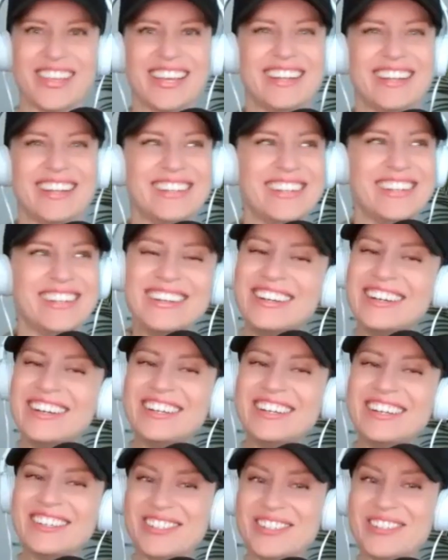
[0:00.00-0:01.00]
Kenya,
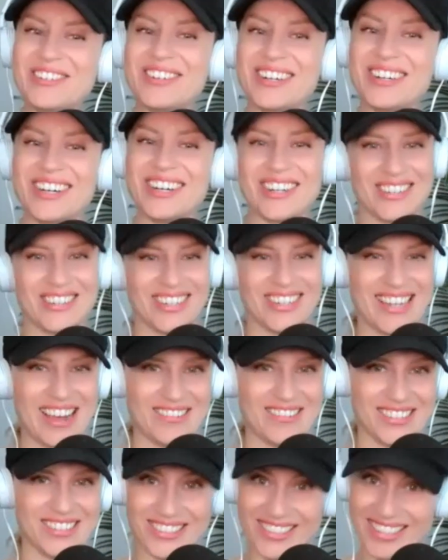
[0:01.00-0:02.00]
you got her on
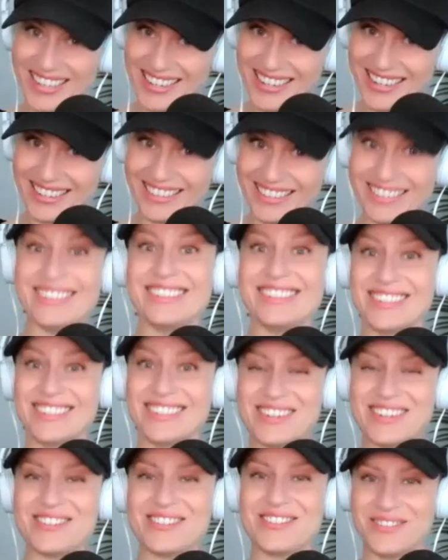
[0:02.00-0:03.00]
that one, okay? You
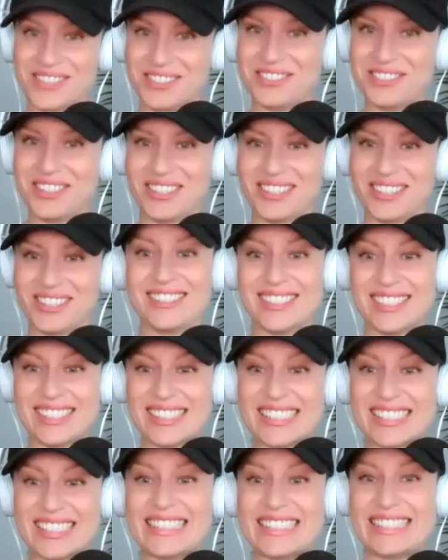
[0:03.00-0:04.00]
got her real good because
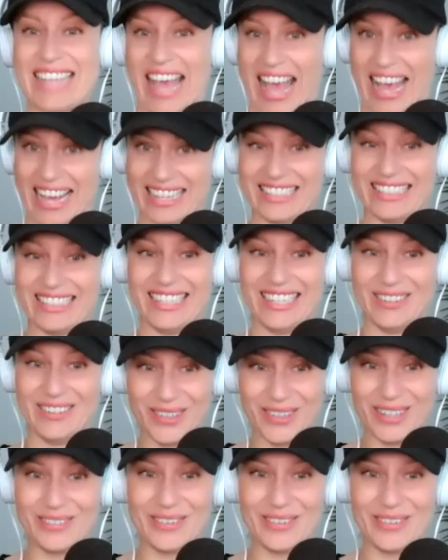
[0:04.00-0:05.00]
it's exactly
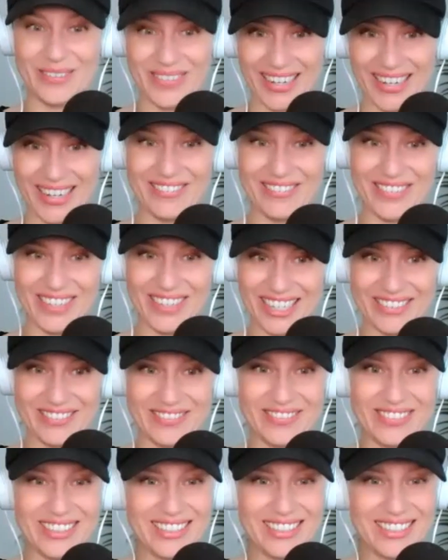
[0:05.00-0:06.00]
what it reminded me of.
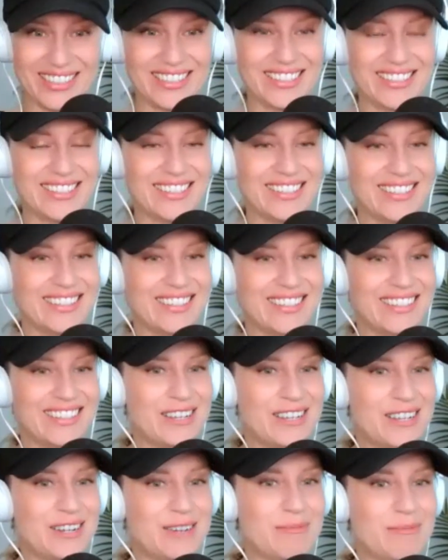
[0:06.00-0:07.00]

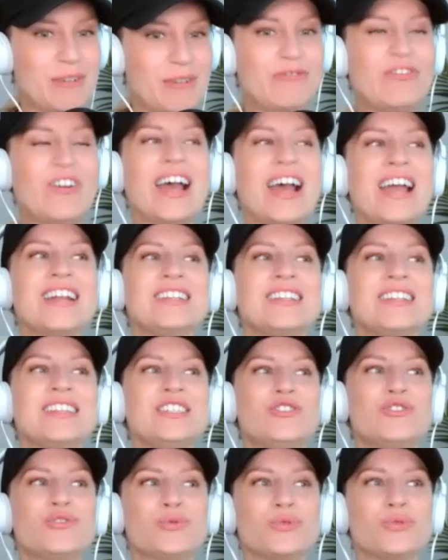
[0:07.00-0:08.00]
But
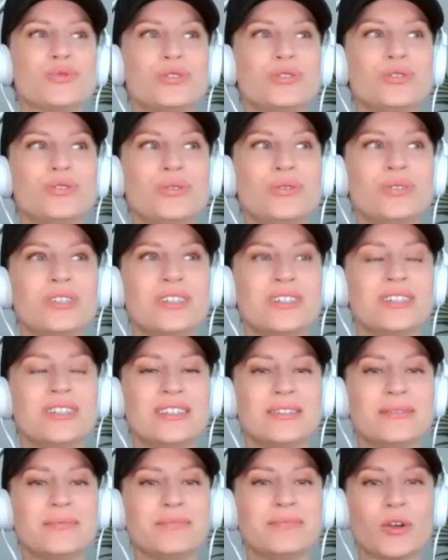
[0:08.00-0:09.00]
finally, Ralph
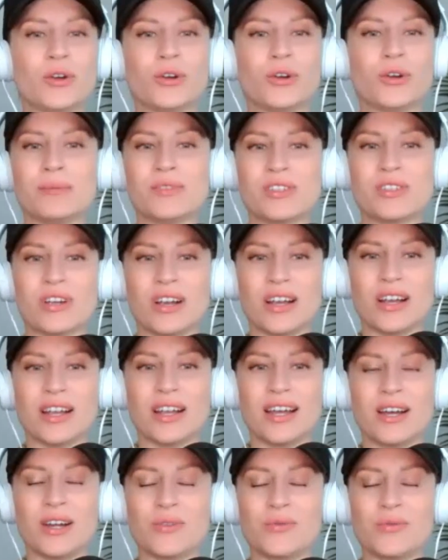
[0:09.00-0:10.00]

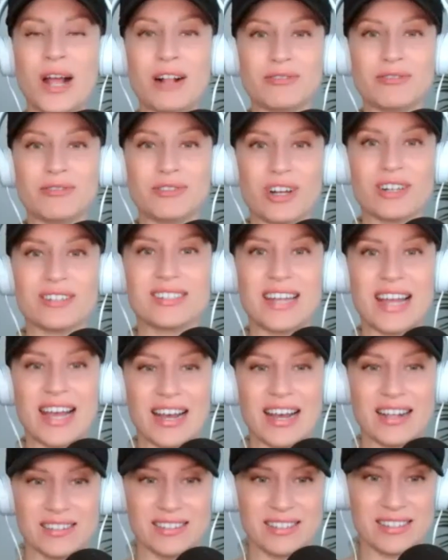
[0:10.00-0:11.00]
talks to
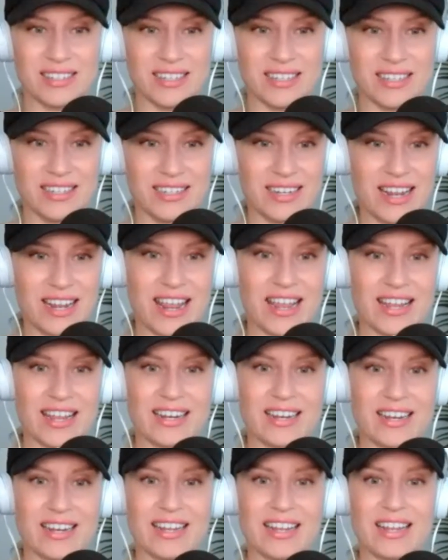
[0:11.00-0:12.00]
Allison.
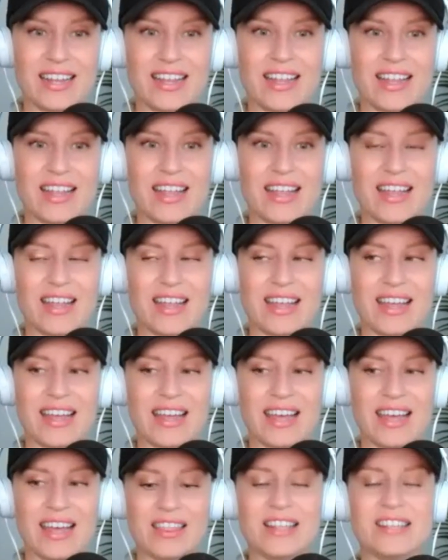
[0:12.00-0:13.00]
And
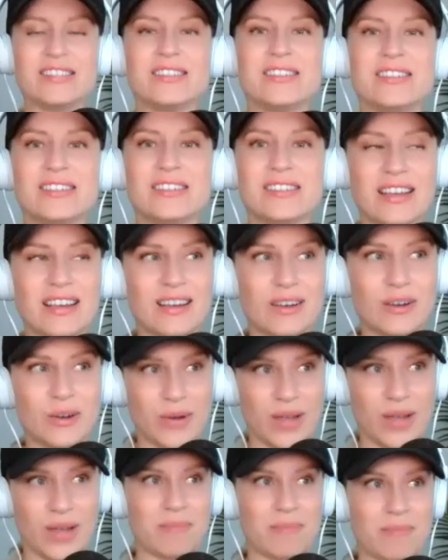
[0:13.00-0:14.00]
this is
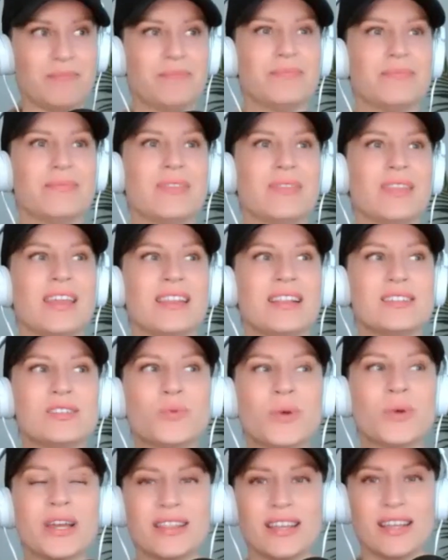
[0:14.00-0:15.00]
why
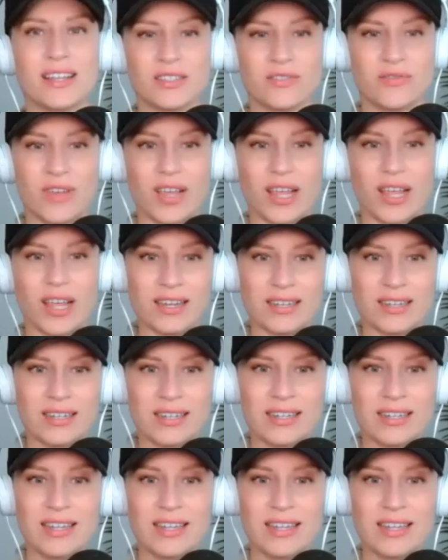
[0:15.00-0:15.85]
I think it's fake.